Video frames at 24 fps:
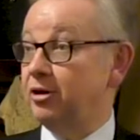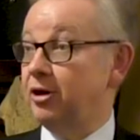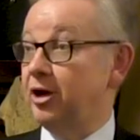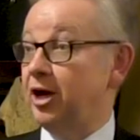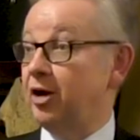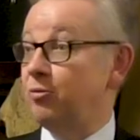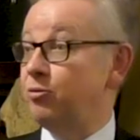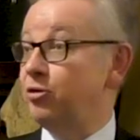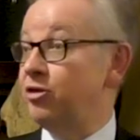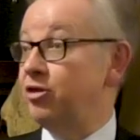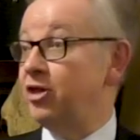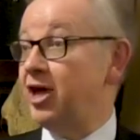
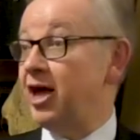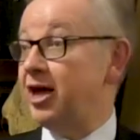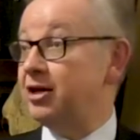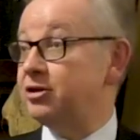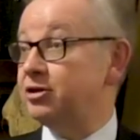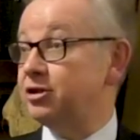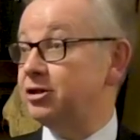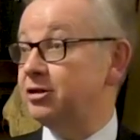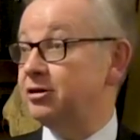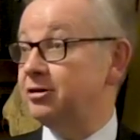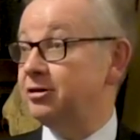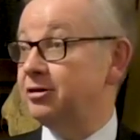And with
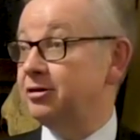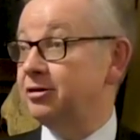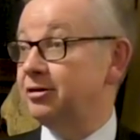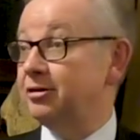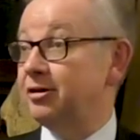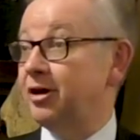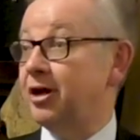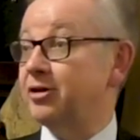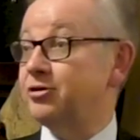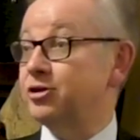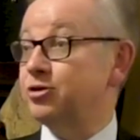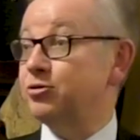that,
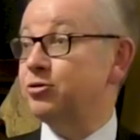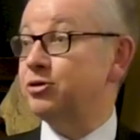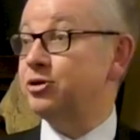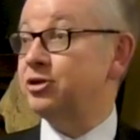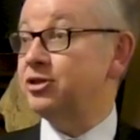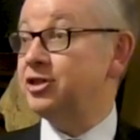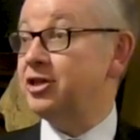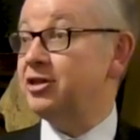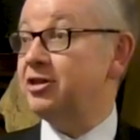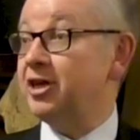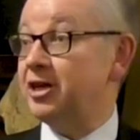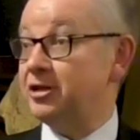I just want to
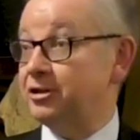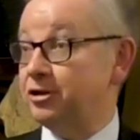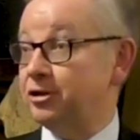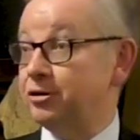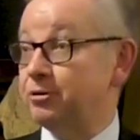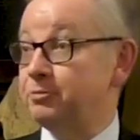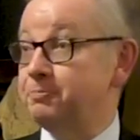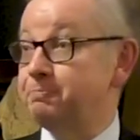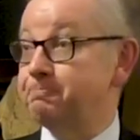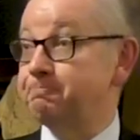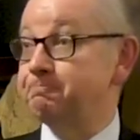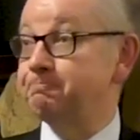say thank you.
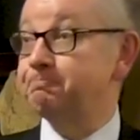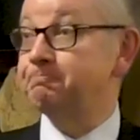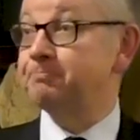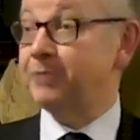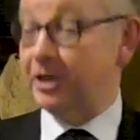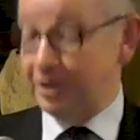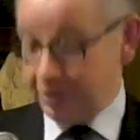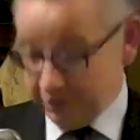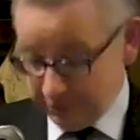Thank